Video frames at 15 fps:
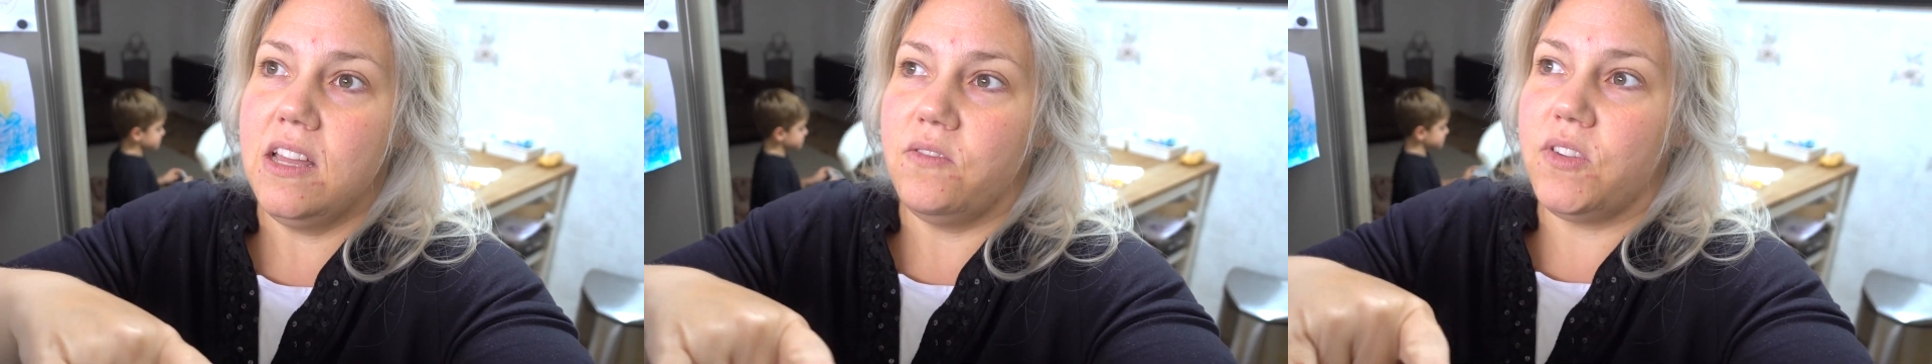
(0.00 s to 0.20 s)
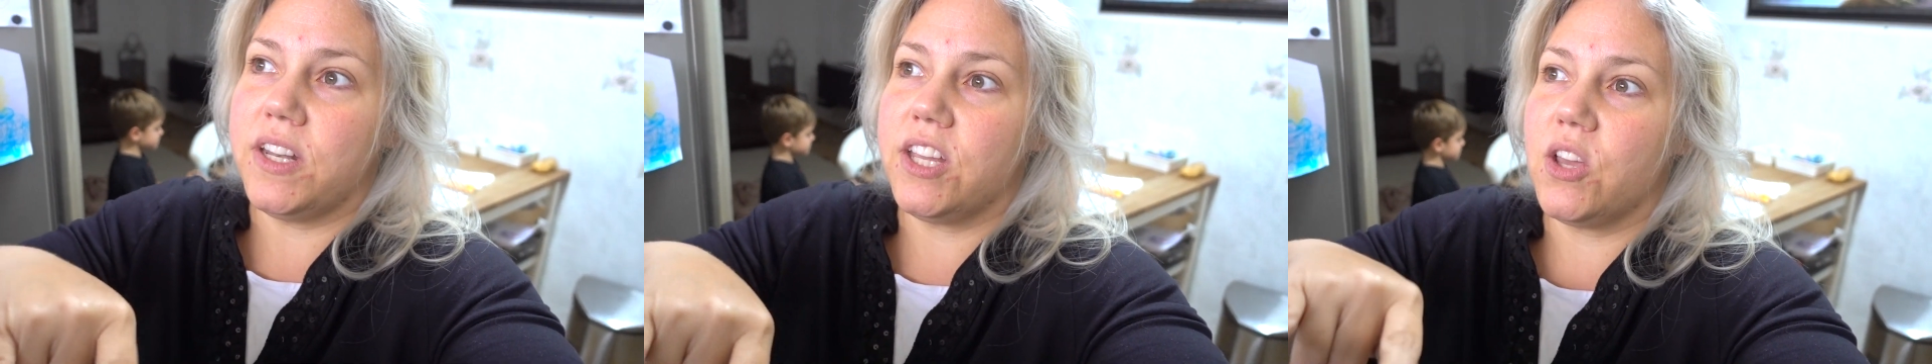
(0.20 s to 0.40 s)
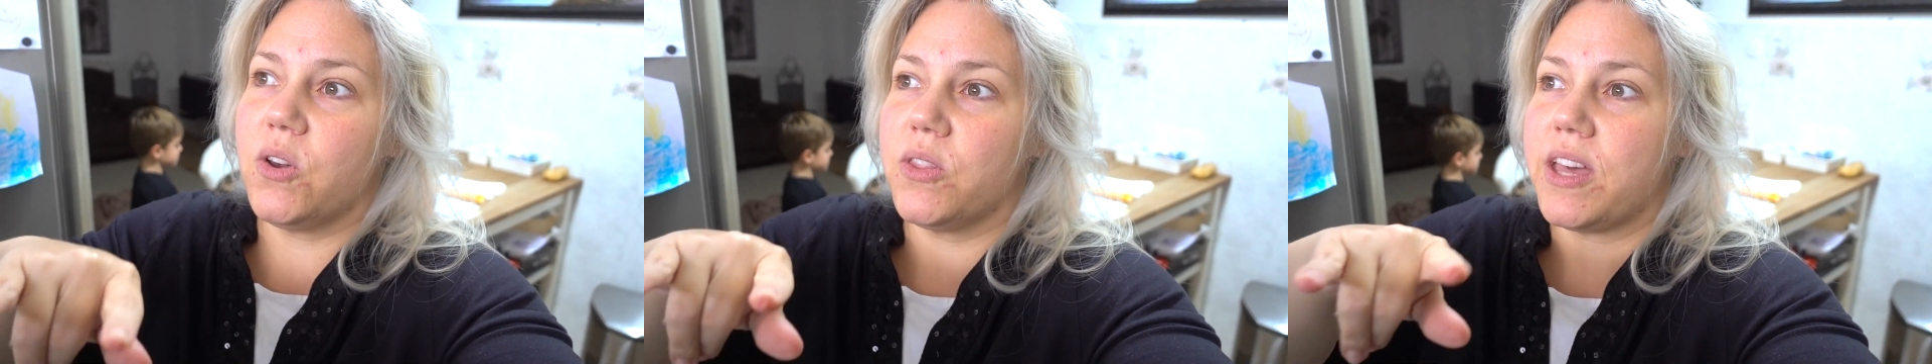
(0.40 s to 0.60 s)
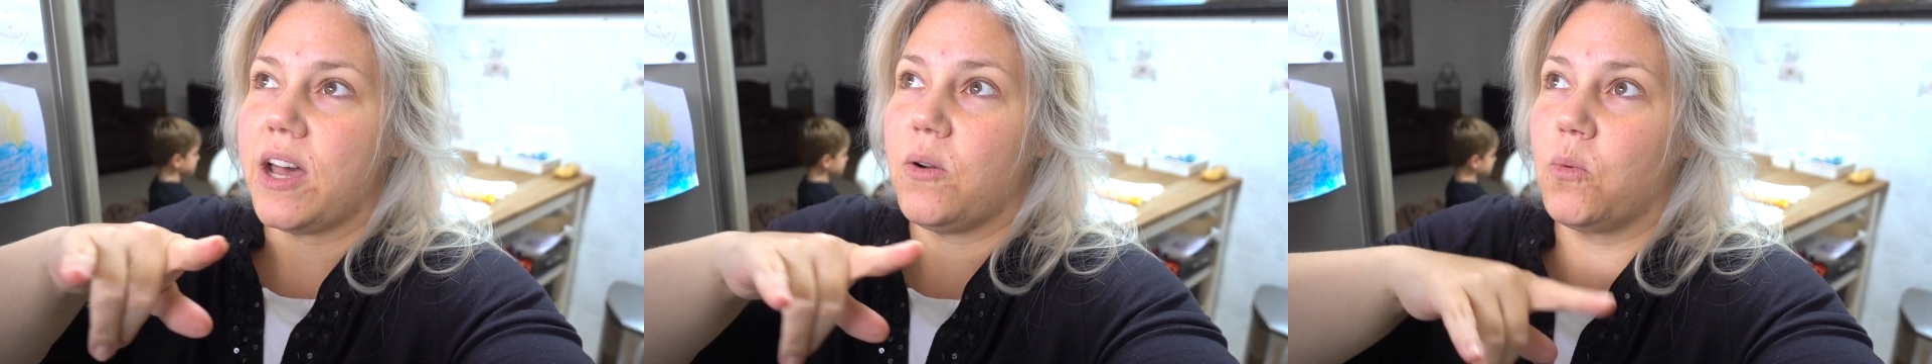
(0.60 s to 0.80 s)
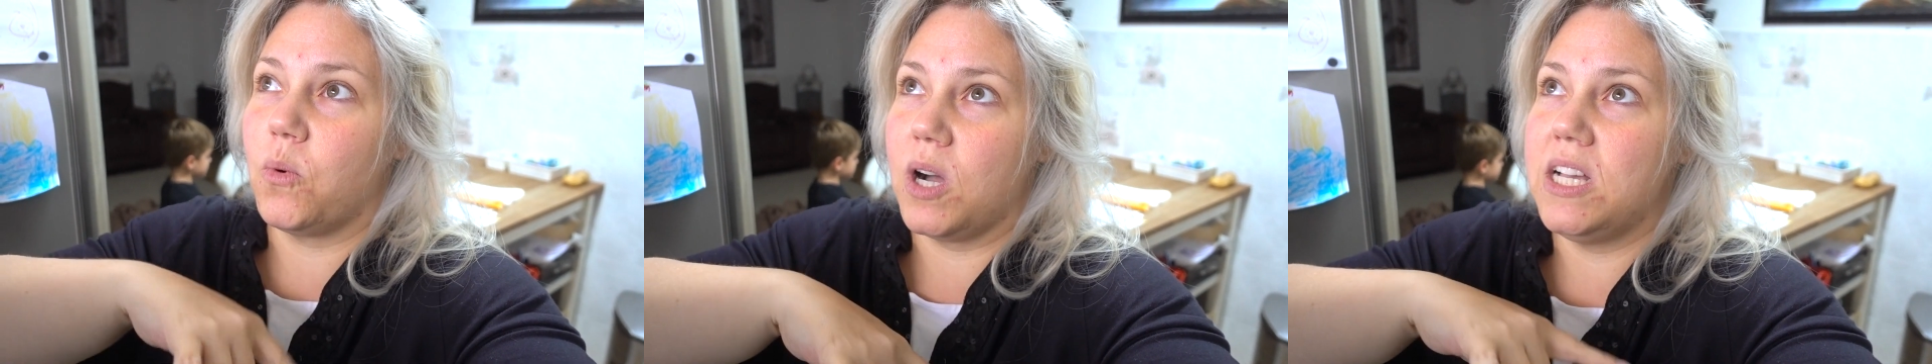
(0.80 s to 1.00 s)
video
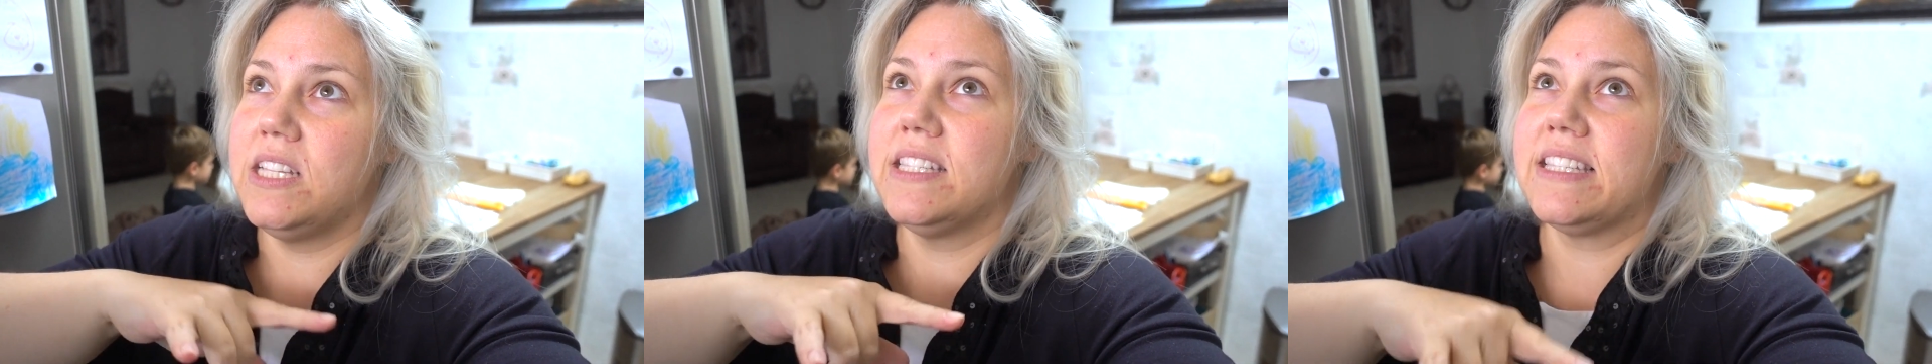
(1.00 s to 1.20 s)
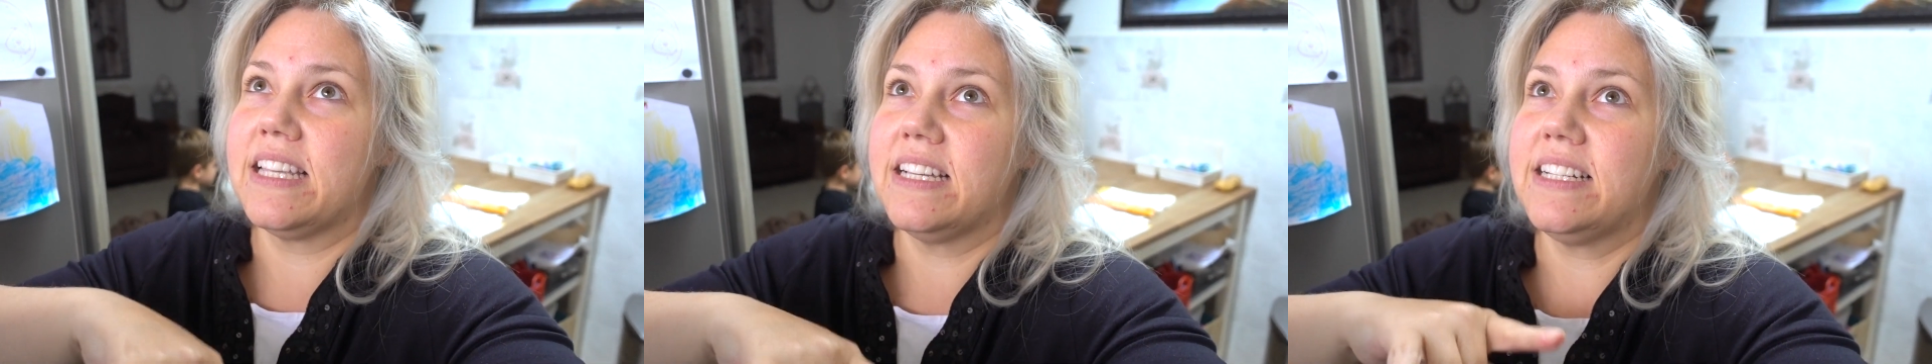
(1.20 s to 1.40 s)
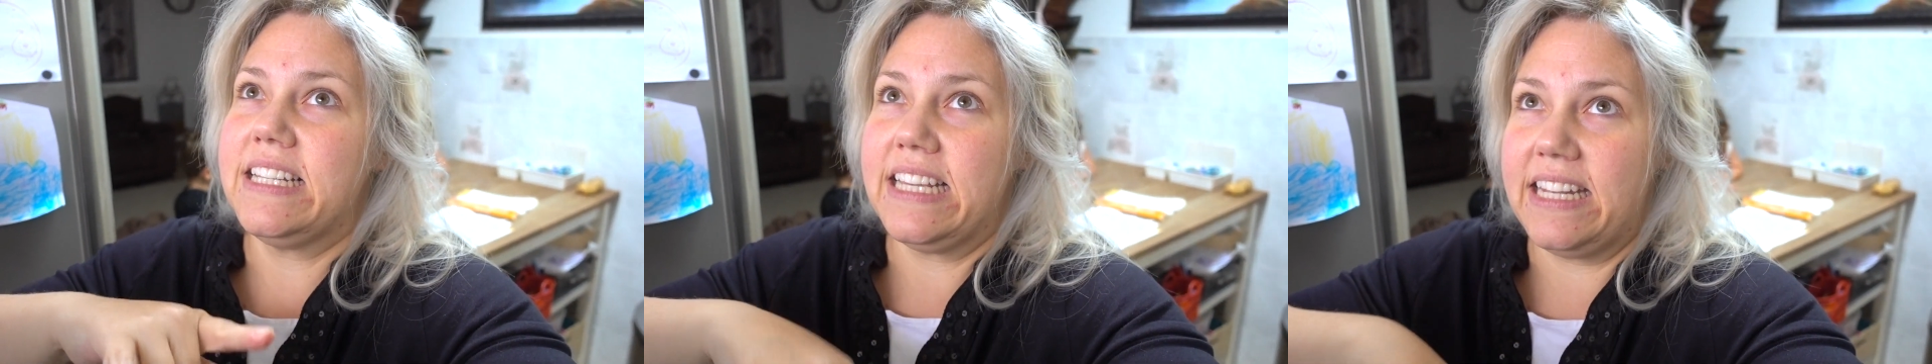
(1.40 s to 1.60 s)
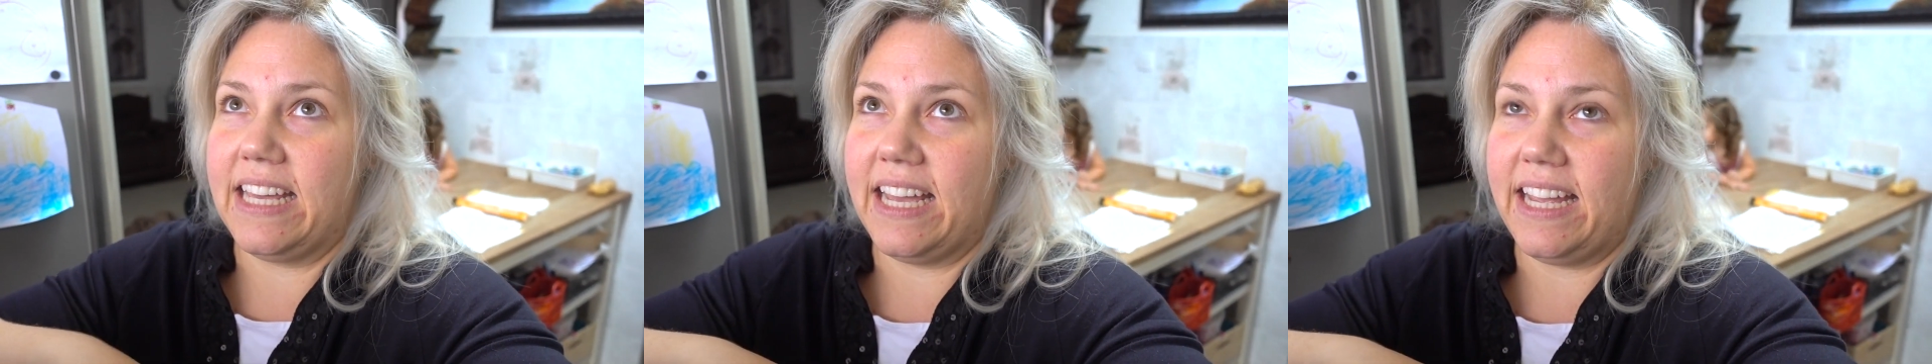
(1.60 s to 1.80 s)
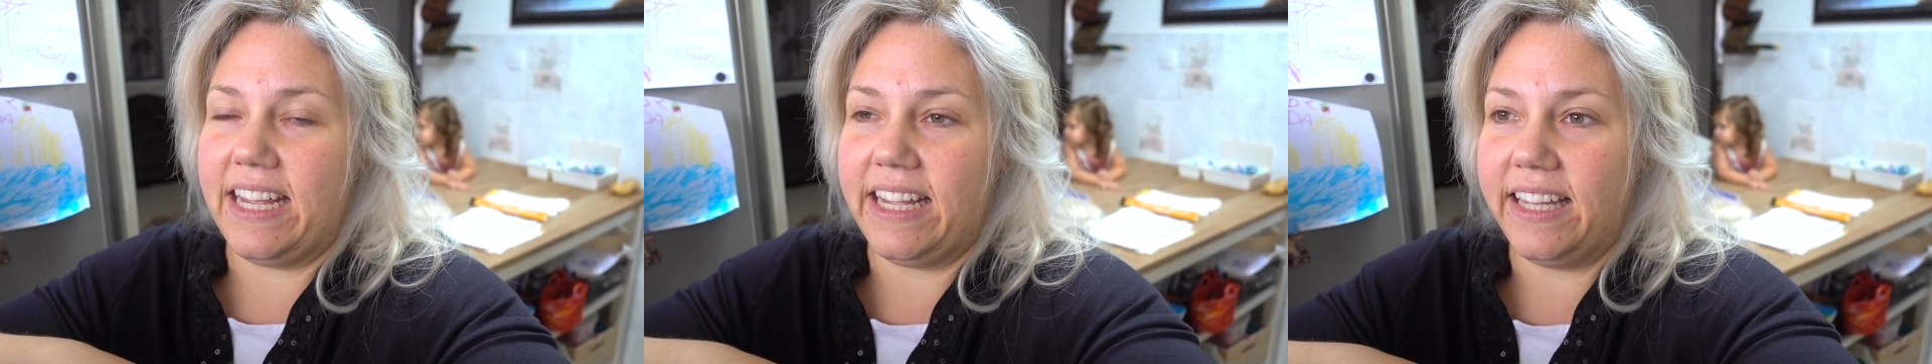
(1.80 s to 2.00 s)
that was
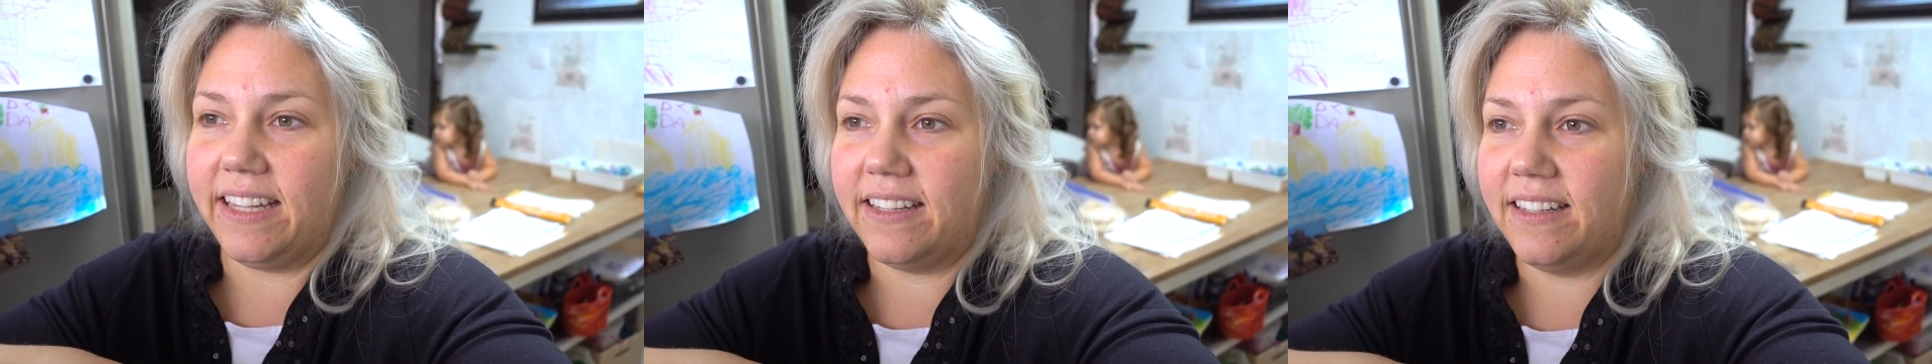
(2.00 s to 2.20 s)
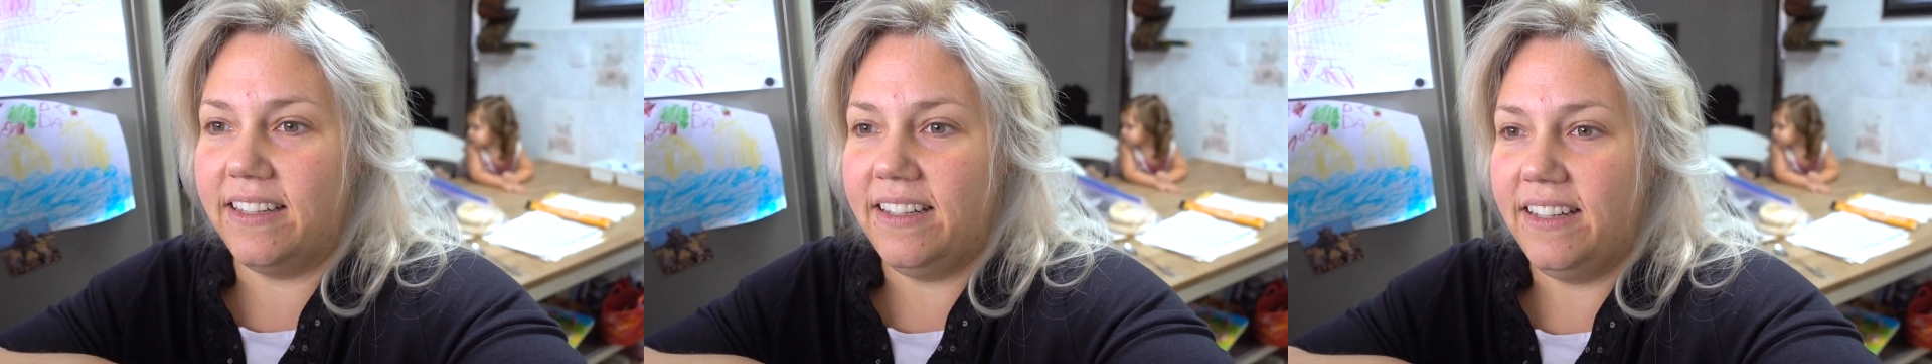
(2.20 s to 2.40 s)
today